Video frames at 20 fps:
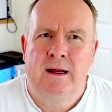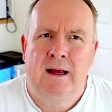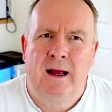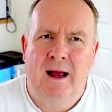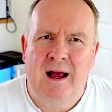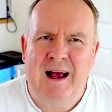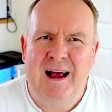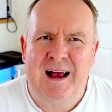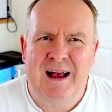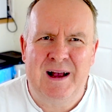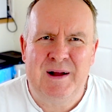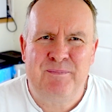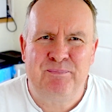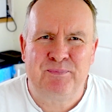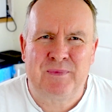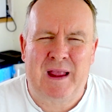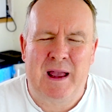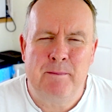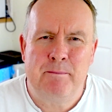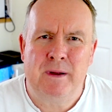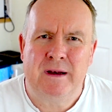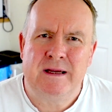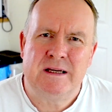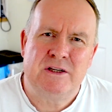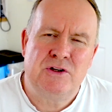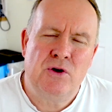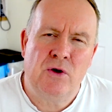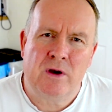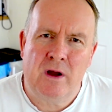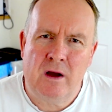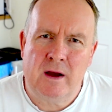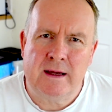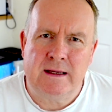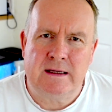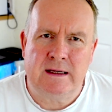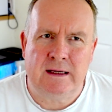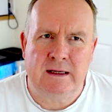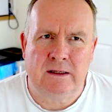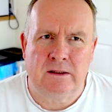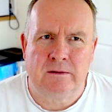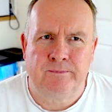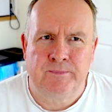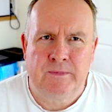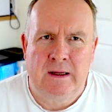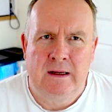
but it's not ideal.